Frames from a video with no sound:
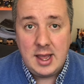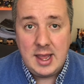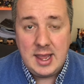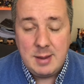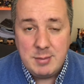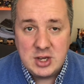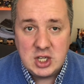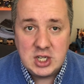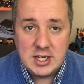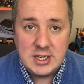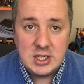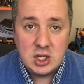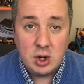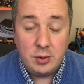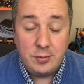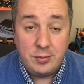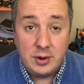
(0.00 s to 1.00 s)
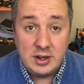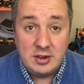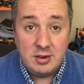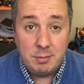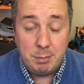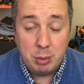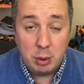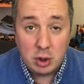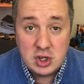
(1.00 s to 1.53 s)
images of
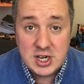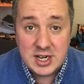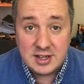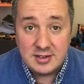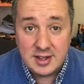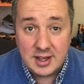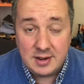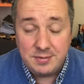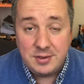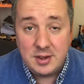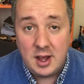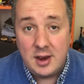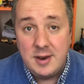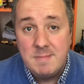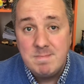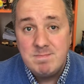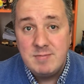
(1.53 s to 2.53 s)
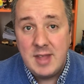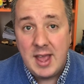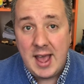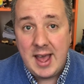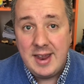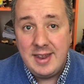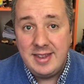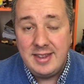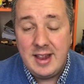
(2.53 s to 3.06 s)
recent projects they've done,
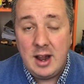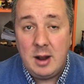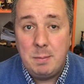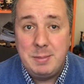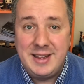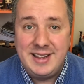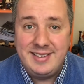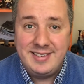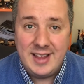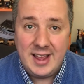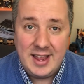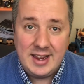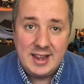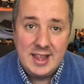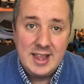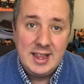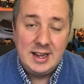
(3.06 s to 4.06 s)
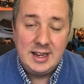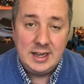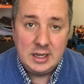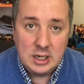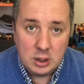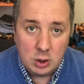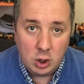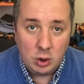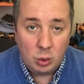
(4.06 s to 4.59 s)
and they'll be saying,
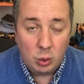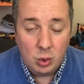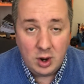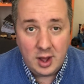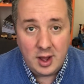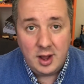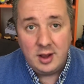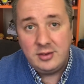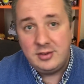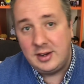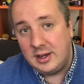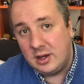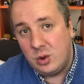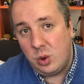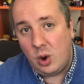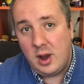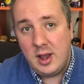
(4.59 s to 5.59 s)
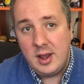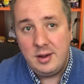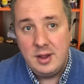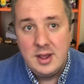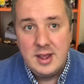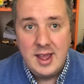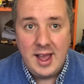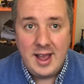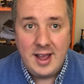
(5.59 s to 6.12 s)
call us, inquire,
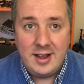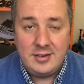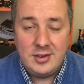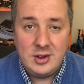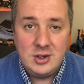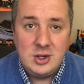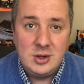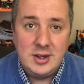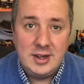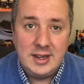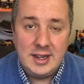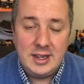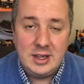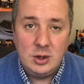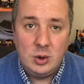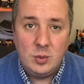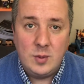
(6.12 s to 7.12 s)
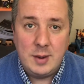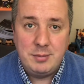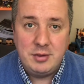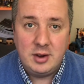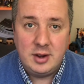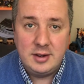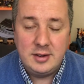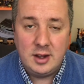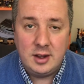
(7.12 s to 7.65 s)
so you can get your
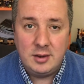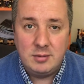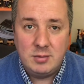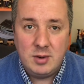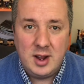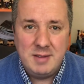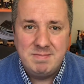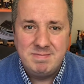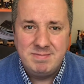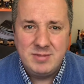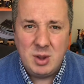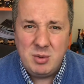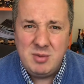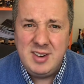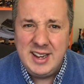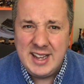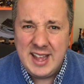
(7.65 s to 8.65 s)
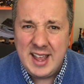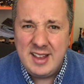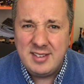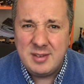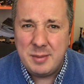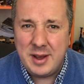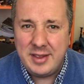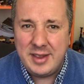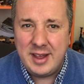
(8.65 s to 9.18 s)
website done, right? No one really cares
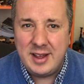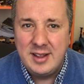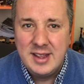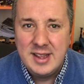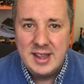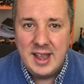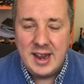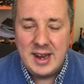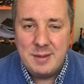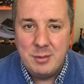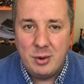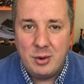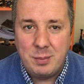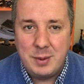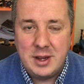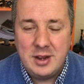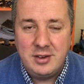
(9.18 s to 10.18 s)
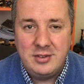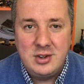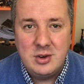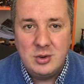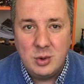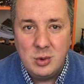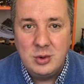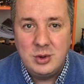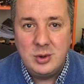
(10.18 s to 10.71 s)
about that anymore, because
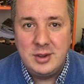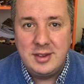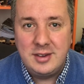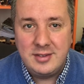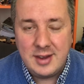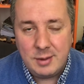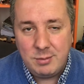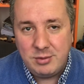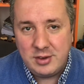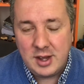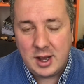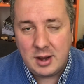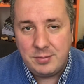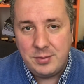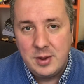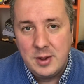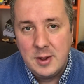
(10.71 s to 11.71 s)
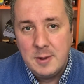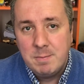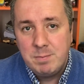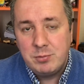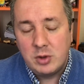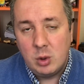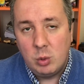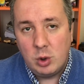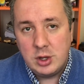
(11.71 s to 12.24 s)
you're all doing the same stuff.
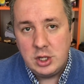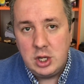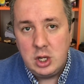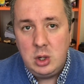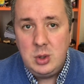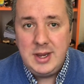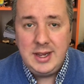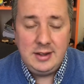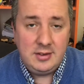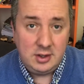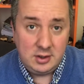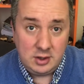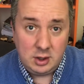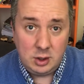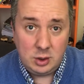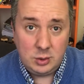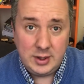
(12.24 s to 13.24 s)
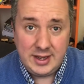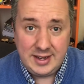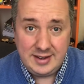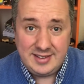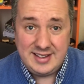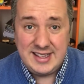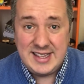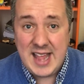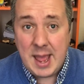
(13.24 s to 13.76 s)
What you need to do
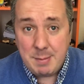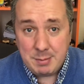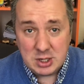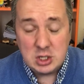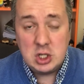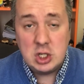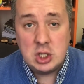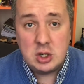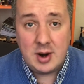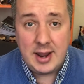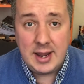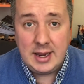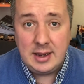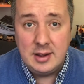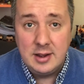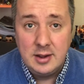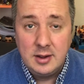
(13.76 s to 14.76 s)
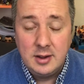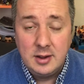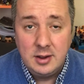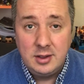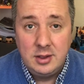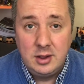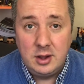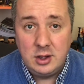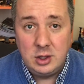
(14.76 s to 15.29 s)
is demonstrate
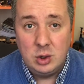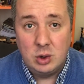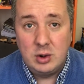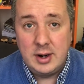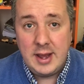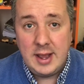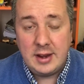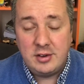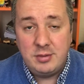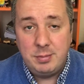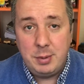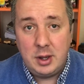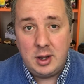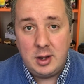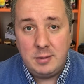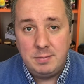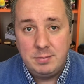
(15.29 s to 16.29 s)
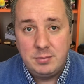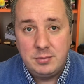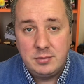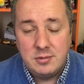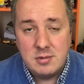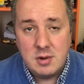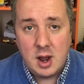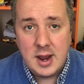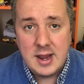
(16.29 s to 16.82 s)
that you're an expert.
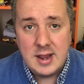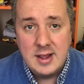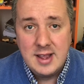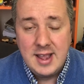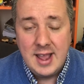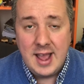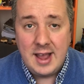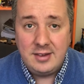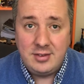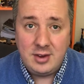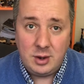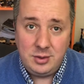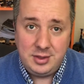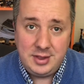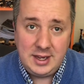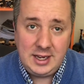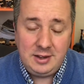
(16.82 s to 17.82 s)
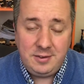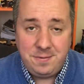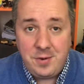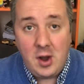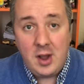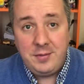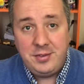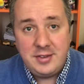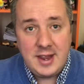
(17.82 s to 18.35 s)
Right? And so these
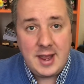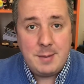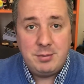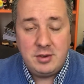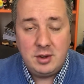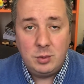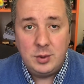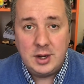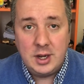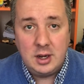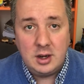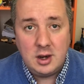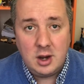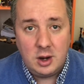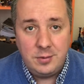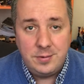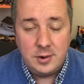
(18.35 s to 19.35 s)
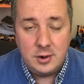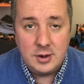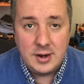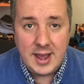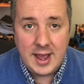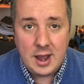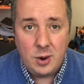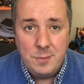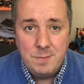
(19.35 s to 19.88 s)
five steps that we're going to go through
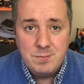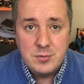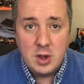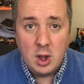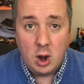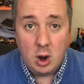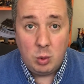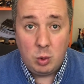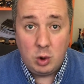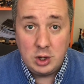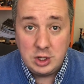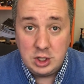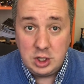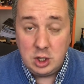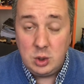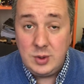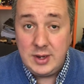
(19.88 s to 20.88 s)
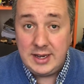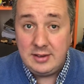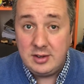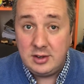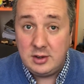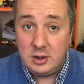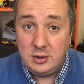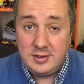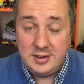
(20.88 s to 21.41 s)
now are what you need to
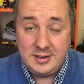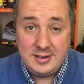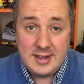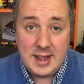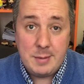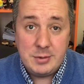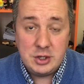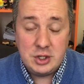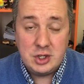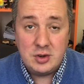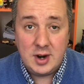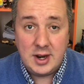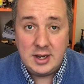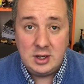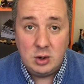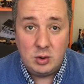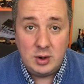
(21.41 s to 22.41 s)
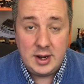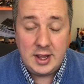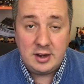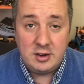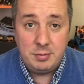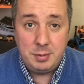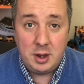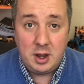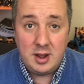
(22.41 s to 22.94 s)
do to demonstrate you're an
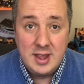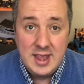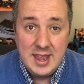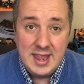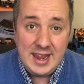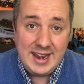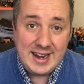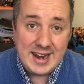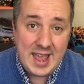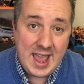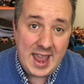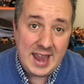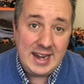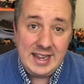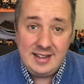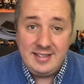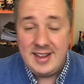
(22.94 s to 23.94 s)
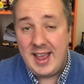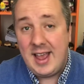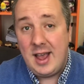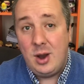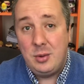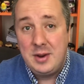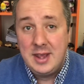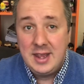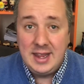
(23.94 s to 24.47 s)
expert. In any
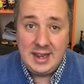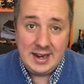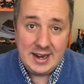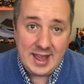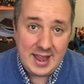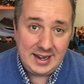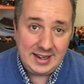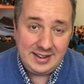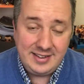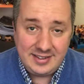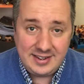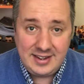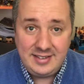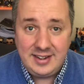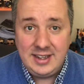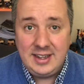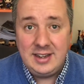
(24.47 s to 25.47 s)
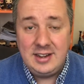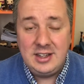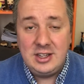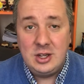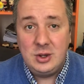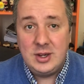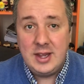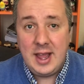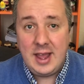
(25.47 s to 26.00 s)
town, in any city in
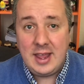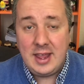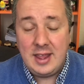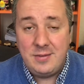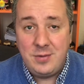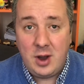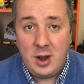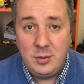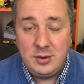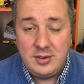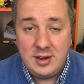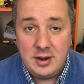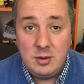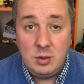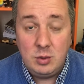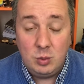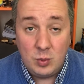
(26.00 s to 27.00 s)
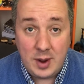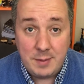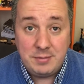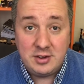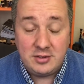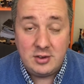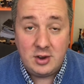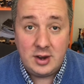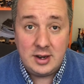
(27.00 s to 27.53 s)
the UK, if I was in web
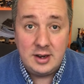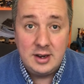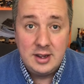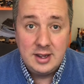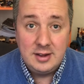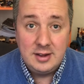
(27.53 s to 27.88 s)
design